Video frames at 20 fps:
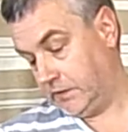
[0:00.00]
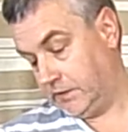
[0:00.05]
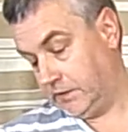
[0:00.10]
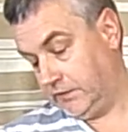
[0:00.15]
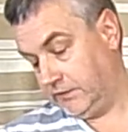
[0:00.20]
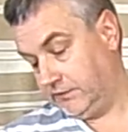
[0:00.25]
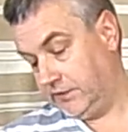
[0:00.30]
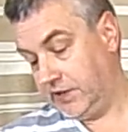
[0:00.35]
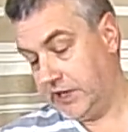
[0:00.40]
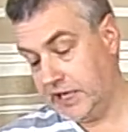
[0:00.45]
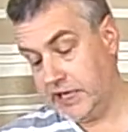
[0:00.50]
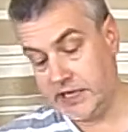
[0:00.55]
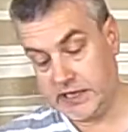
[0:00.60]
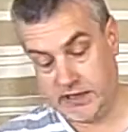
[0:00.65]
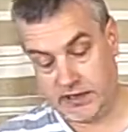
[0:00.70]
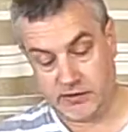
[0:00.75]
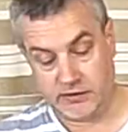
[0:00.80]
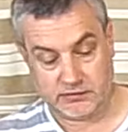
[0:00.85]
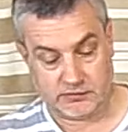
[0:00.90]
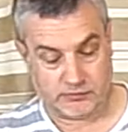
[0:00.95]

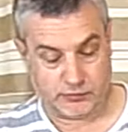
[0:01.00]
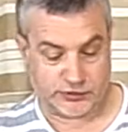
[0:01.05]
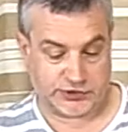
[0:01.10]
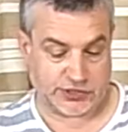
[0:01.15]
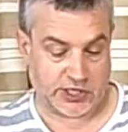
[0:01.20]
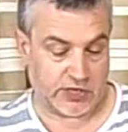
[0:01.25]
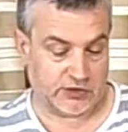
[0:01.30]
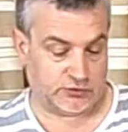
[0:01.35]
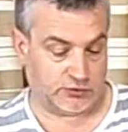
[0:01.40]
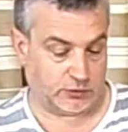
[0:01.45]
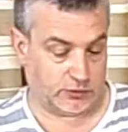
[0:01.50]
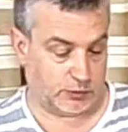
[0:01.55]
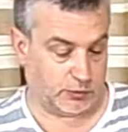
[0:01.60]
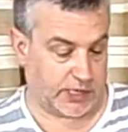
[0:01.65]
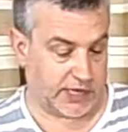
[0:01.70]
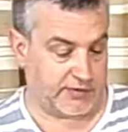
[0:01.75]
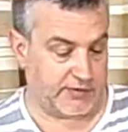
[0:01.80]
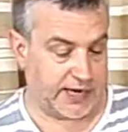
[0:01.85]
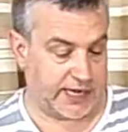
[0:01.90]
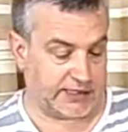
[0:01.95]
veneer which goes all the way
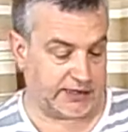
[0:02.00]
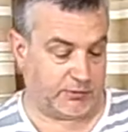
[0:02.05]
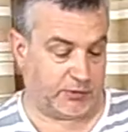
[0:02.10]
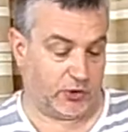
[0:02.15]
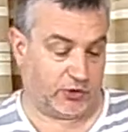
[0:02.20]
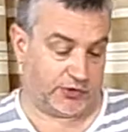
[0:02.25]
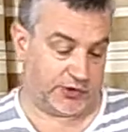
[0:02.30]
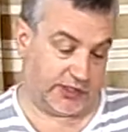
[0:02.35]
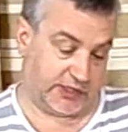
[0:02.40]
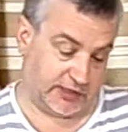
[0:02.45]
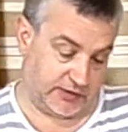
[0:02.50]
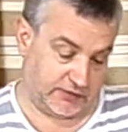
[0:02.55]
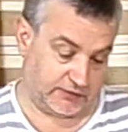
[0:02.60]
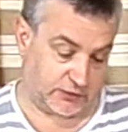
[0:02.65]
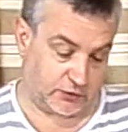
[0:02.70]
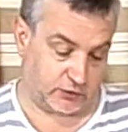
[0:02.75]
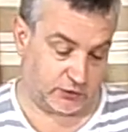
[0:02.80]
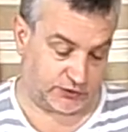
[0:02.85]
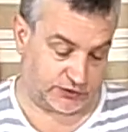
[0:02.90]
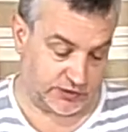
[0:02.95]
around the body, and of
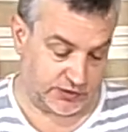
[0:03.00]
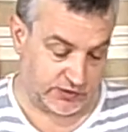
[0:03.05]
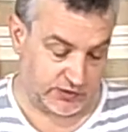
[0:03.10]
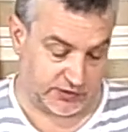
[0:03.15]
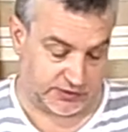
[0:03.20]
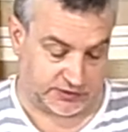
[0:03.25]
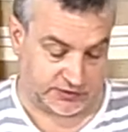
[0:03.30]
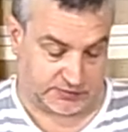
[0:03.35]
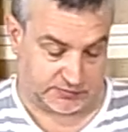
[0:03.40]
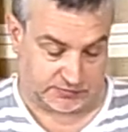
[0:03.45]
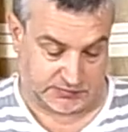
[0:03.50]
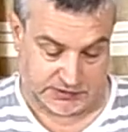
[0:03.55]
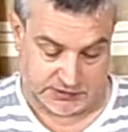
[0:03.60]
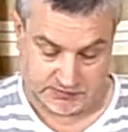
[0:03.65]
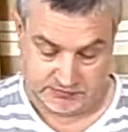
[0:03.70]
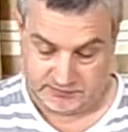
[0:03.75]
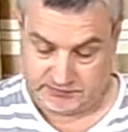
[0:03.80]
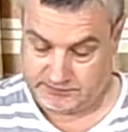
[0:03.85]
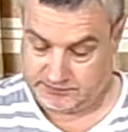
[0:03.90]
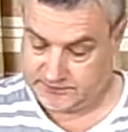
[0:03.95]
course the nice
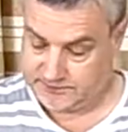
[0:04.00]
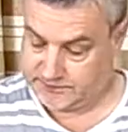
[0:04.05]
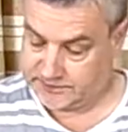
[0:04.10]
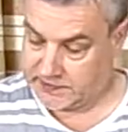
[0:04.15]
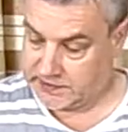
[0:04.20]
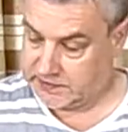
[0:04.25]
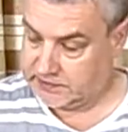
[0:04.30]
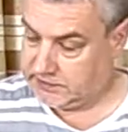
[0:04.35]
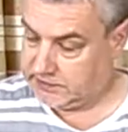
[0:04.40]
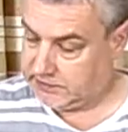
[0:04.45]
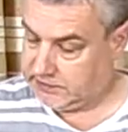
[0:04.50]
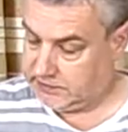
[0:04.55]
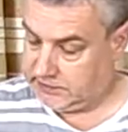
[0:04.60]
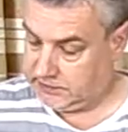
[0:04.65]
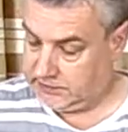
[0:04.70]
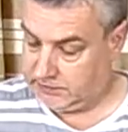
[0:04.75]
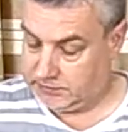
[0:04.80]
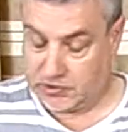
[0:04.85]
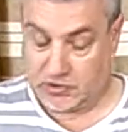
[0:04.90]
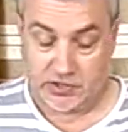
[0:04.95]

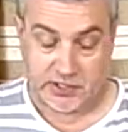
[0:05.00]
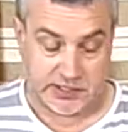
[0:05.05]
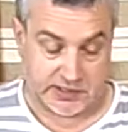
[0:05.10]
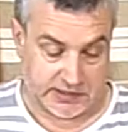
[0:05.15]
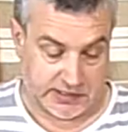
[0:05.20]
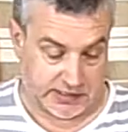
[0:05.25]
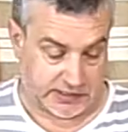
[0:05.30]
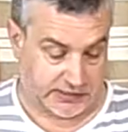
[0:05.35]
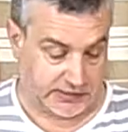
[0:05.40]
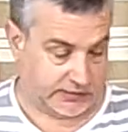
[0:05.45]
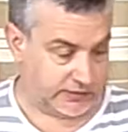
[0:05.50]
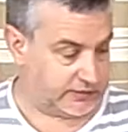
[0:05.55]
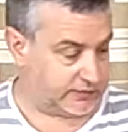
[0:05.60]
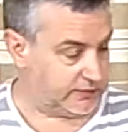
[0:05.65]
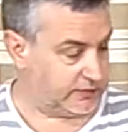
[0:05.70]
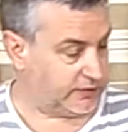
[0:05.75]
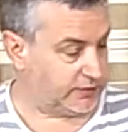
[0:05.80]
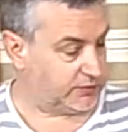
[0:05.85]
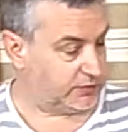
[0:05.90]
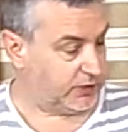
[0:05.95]
binding
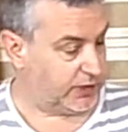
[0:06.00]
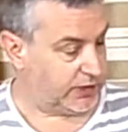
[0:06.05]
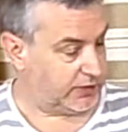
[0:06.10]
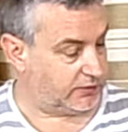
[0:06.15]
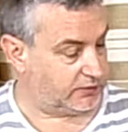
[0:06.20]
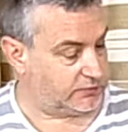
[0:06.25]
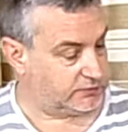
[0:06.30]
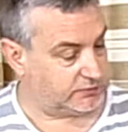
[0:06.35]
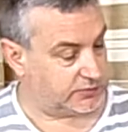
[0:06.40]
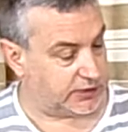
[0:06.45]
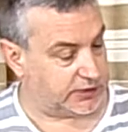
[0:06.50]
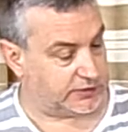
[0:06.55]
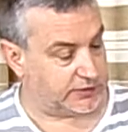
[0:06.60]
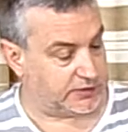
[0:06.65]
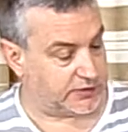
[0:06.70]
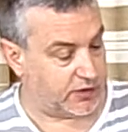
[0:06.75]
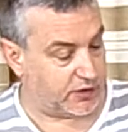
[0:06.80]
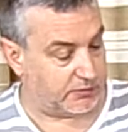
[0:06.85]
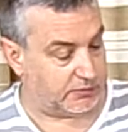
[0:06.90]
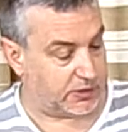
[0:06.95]
as well, and the
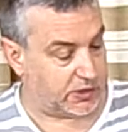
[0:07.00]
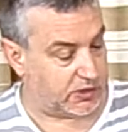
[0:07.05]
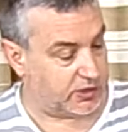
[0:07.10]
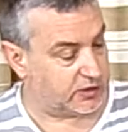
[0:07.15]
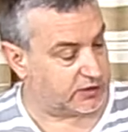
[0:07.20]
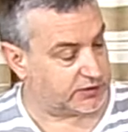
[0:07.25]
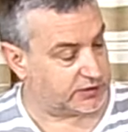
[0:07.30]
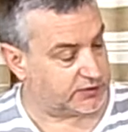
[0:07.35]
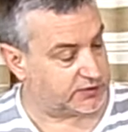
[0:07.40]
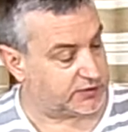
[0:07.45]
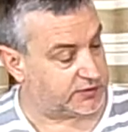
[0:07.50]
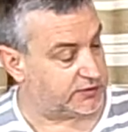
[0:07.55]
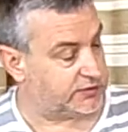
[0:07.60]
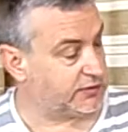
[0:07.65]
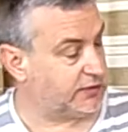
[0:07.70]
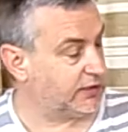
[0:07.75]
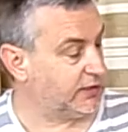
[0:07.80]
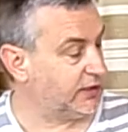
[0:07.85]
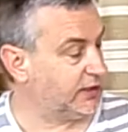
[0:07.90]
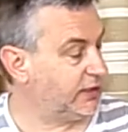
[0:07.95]
dot markers,
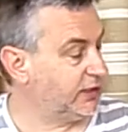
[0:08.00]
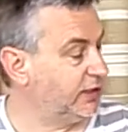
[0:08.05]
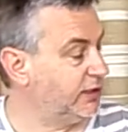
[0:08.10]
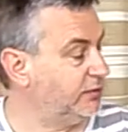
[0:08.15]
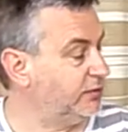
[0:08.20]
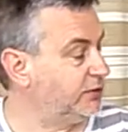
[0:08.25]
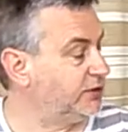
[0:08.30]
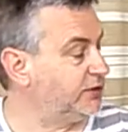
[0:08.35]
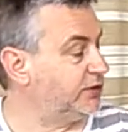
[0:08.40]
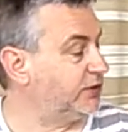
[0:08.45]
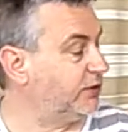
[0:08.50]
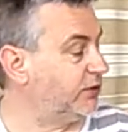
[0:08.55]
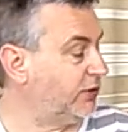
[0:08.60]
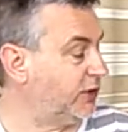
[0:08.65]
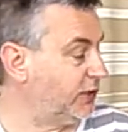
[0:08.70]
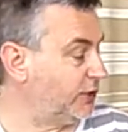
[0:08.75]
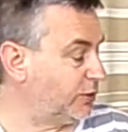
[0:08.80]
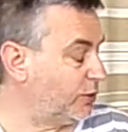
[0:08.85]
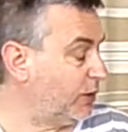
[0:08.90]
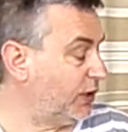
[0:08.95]
which are
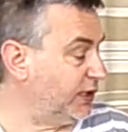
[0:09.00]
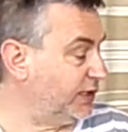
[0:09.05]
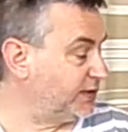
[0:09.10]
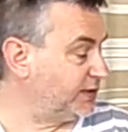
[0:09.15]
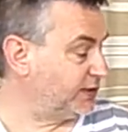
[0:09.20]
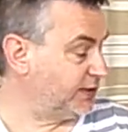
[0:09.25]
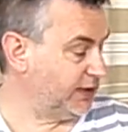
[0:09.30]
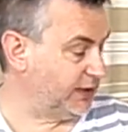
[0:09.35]
quite